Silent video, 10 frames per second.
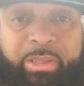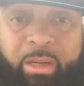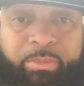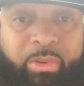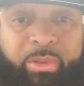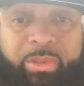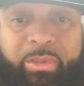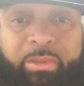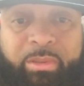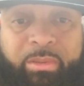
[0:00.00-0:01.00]
young boys.
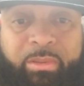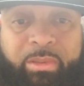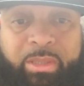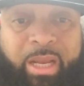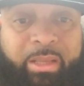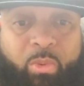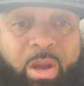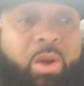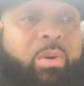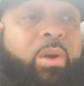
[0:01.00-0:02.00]
It's like the
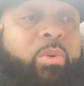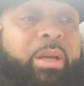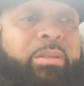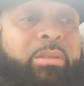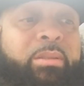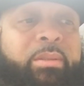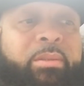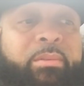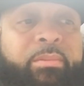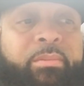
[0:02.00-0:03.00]
Wild Wild West.
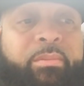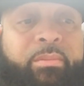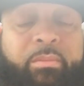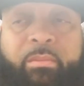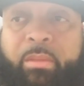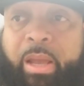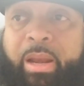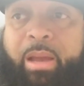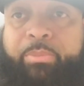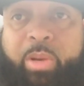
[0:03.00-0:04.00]
They
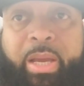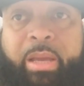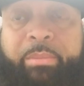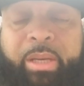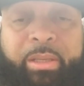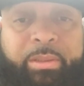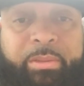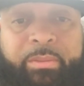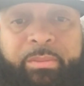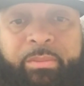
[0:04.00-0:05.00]
not playing, man.
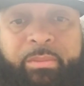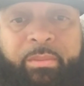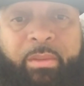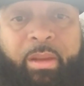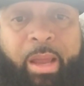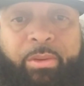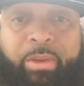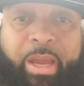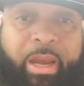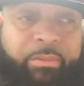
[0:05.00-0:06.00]
Like you
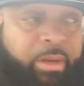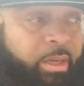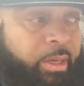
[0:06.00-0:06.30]
can't even